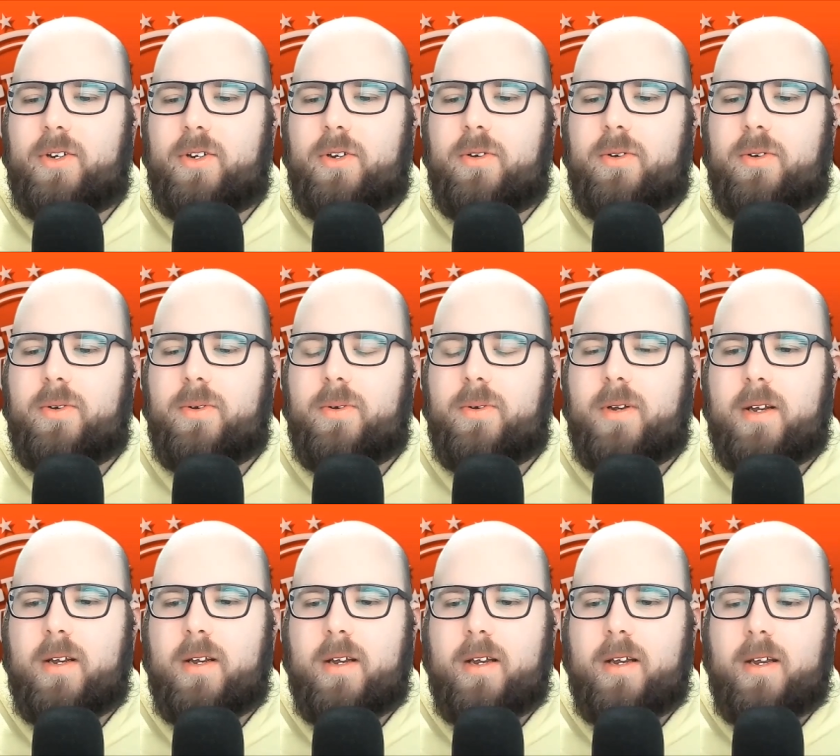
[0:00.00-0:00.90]
to
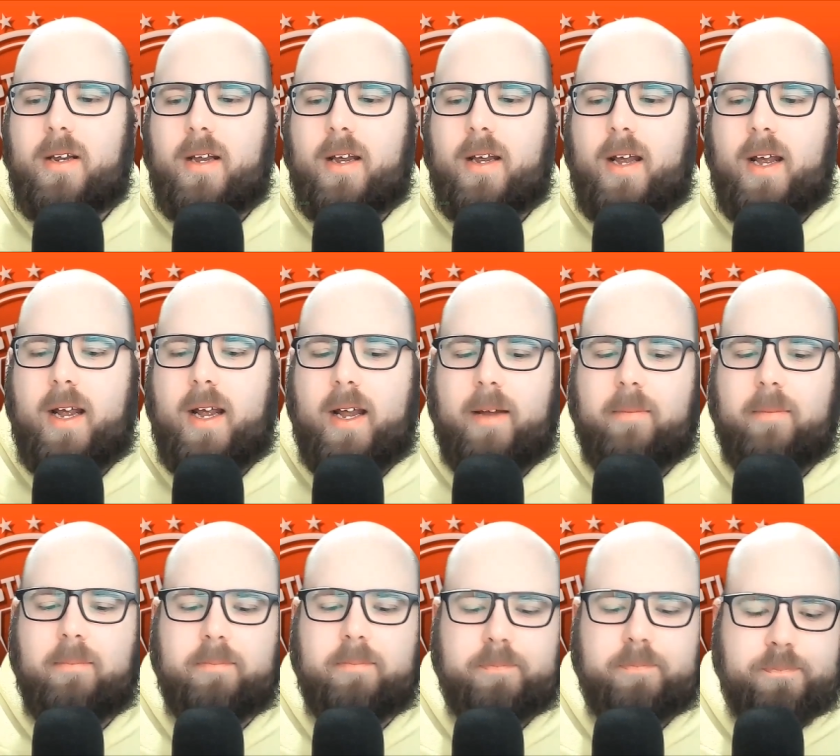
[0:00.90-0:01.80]

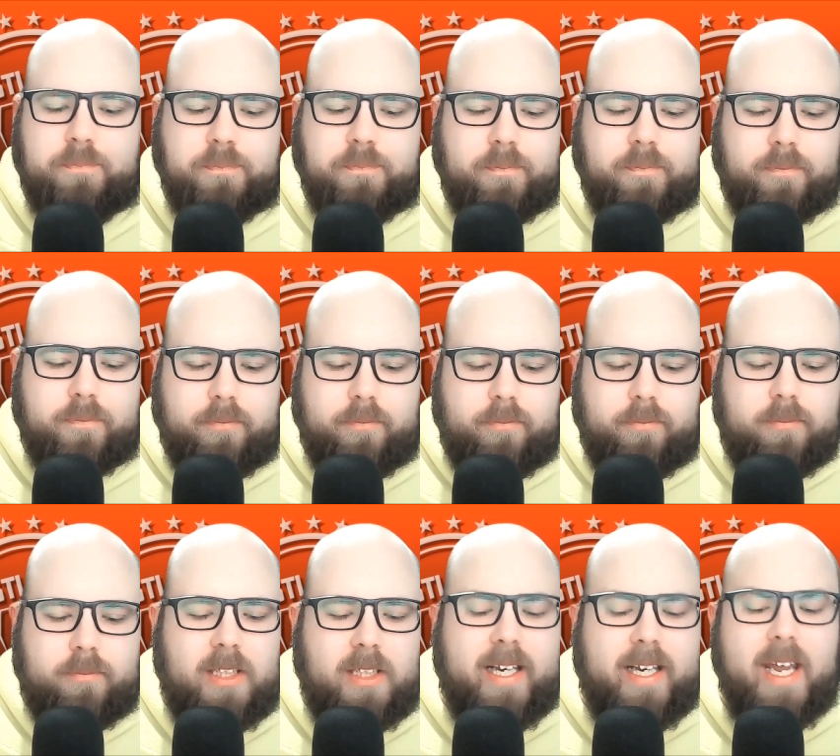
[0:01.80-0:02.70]
um,
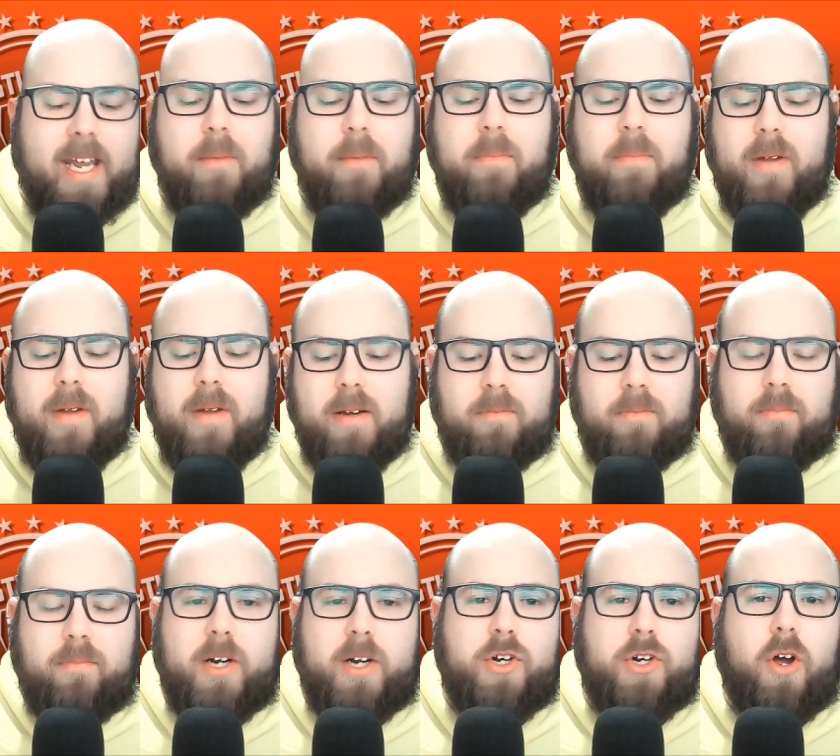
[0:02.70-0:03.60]
kind of uh,
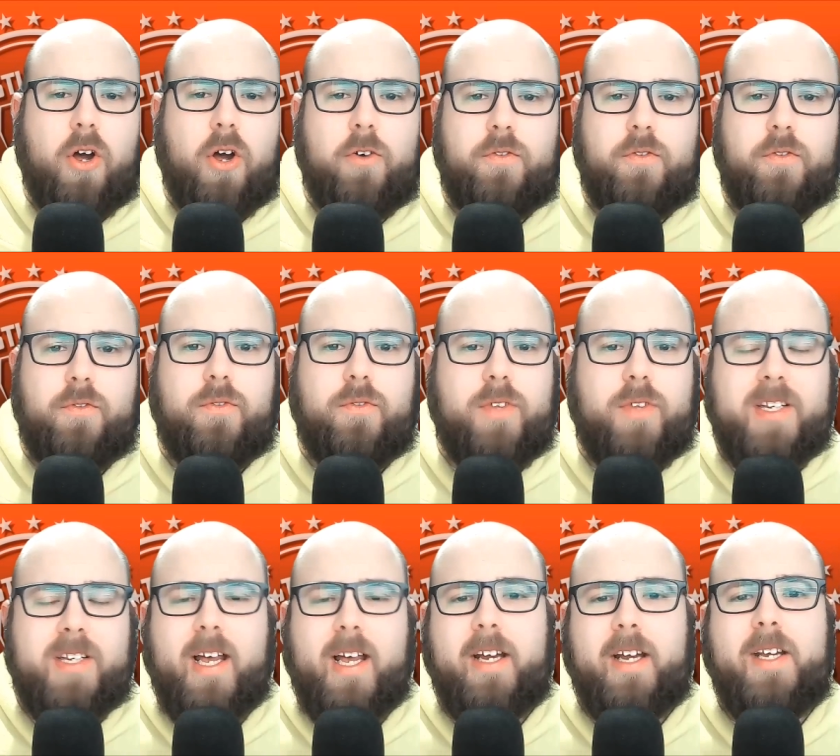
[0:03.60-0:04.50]
brush off
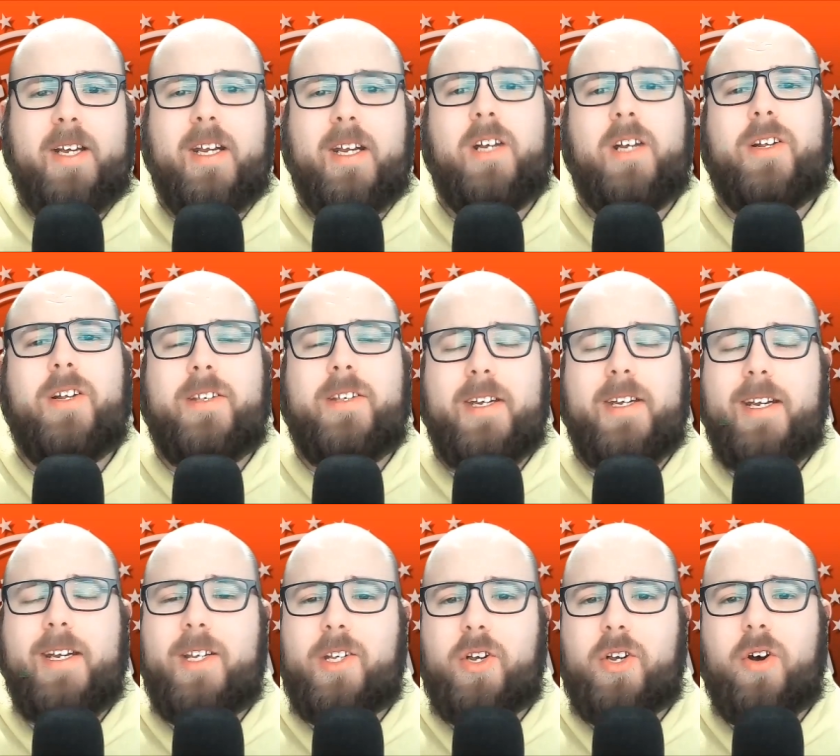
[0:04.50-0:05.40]
these accusations that
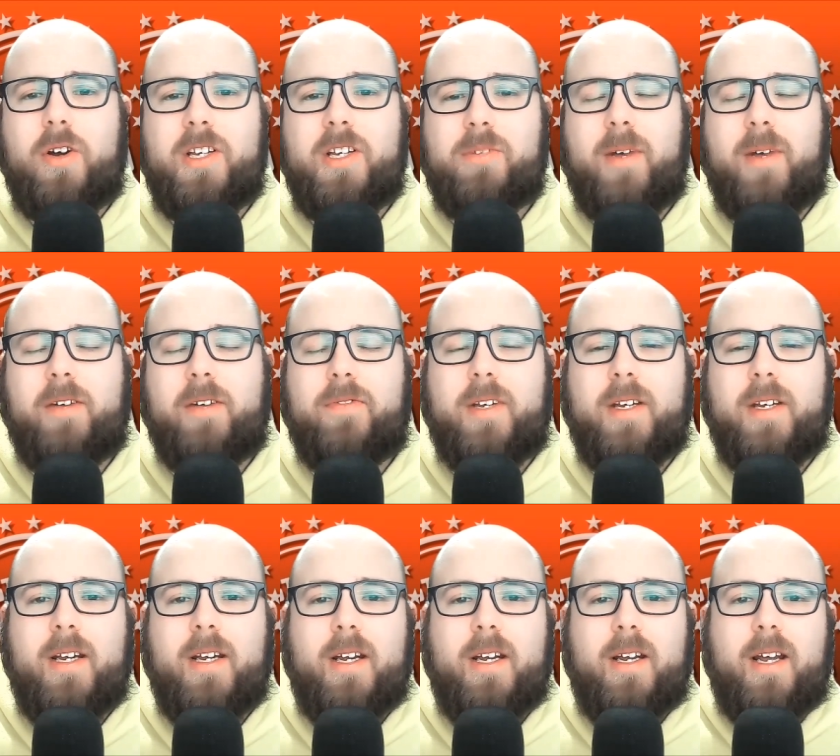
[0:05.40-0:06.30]
he's Scotty Swift
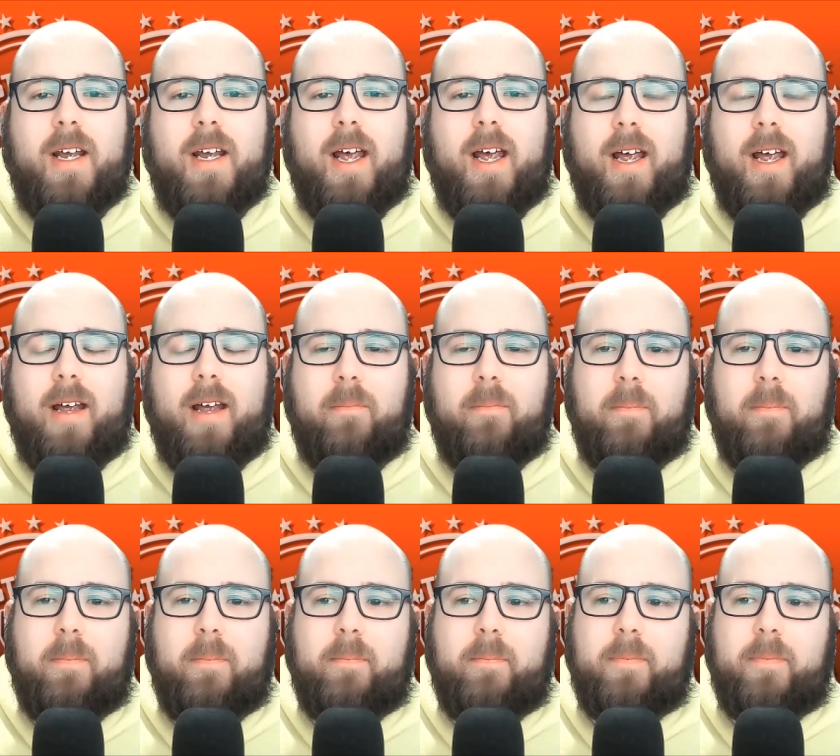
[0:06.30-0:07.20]
uh,
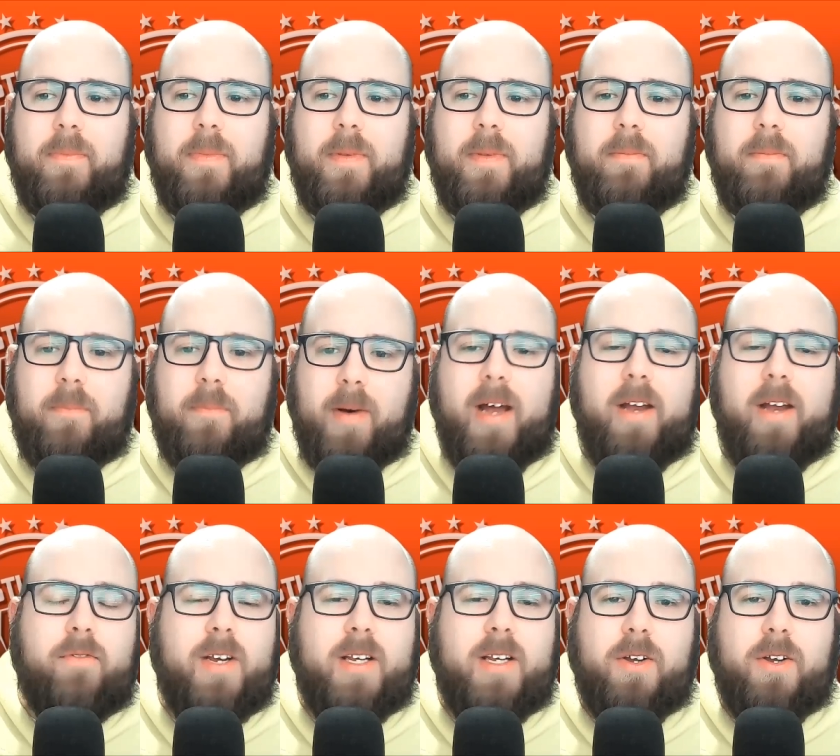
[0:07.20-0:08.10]
by
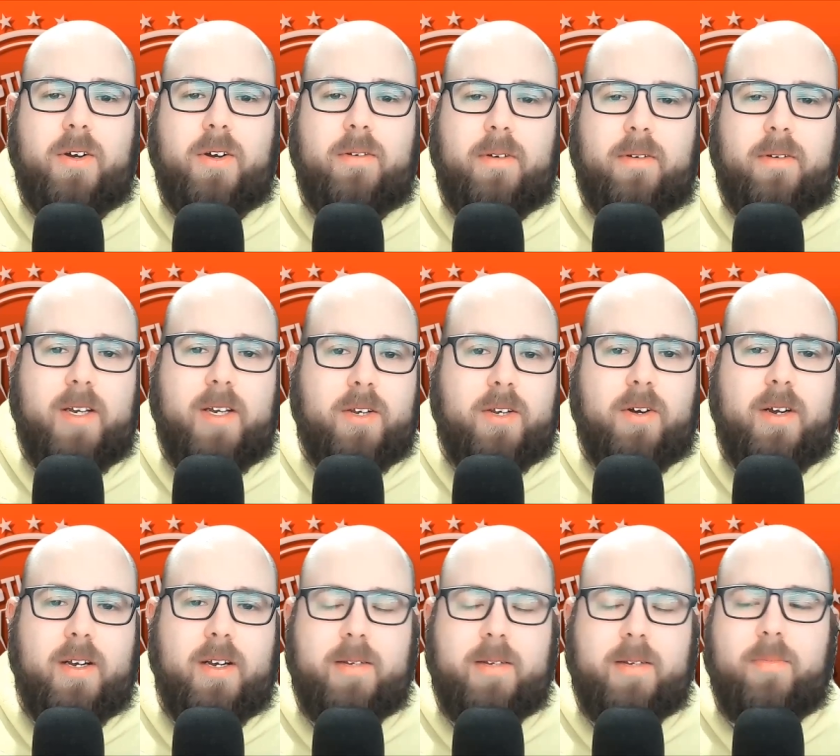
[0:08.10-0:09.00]
restock Reece
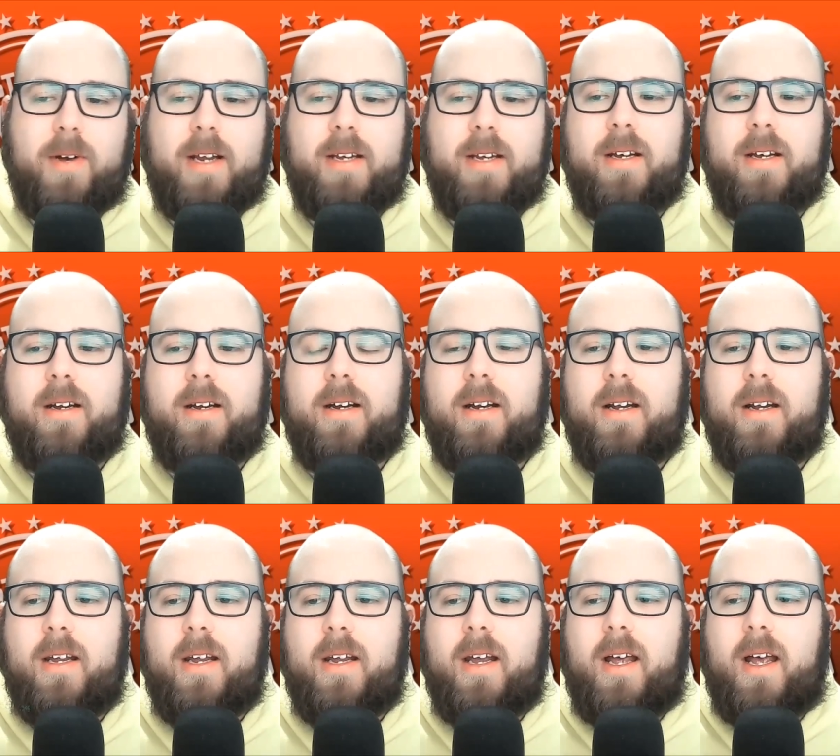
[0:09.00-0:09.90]
and Brian Tucker
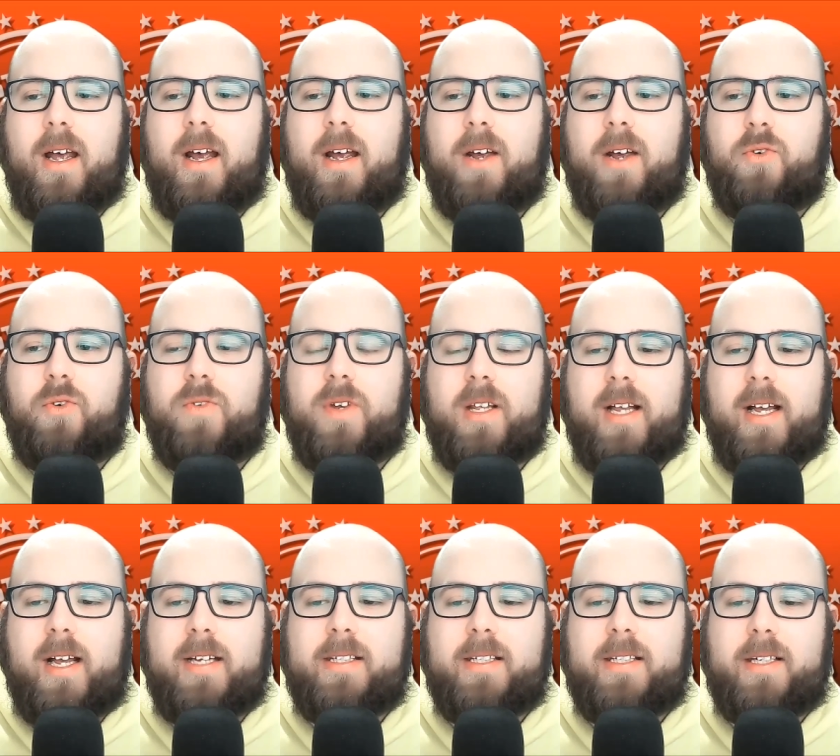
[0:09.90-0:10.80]
uh, over the
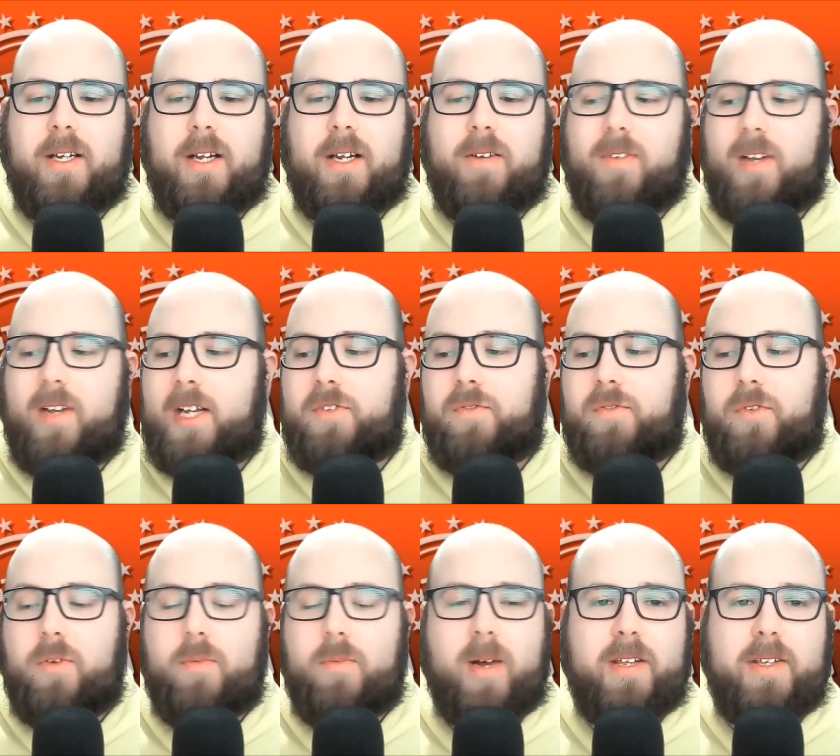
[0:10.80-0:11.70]
last of uh, last
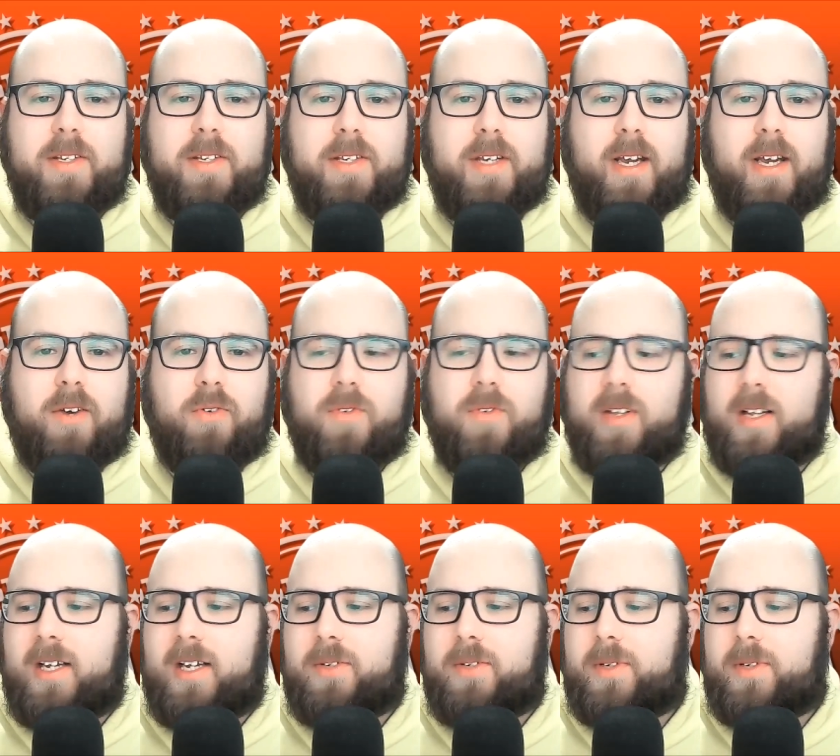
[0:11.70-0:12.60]
few months uh, over
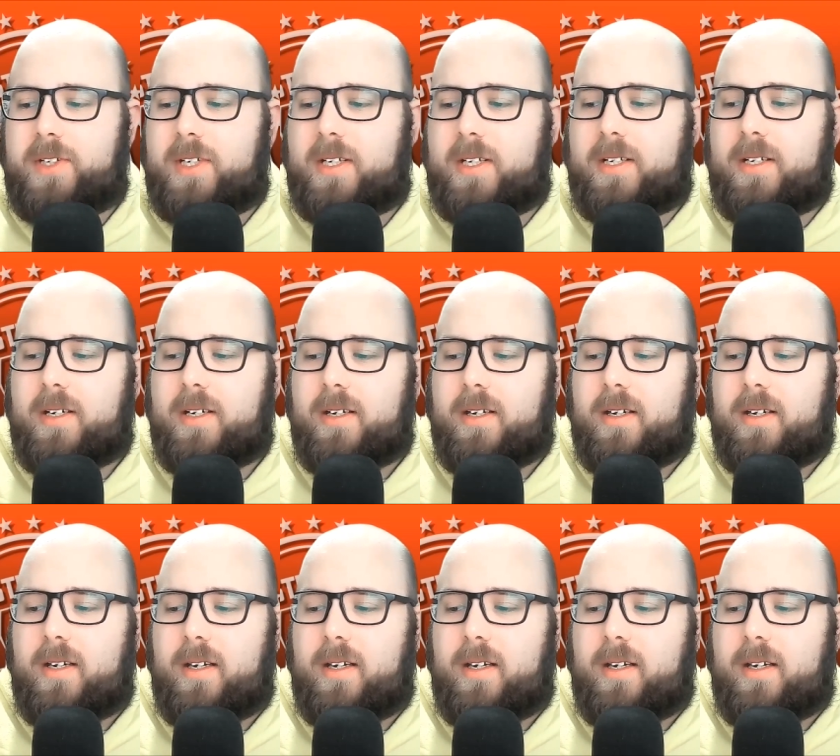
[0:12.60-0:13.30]
the last well since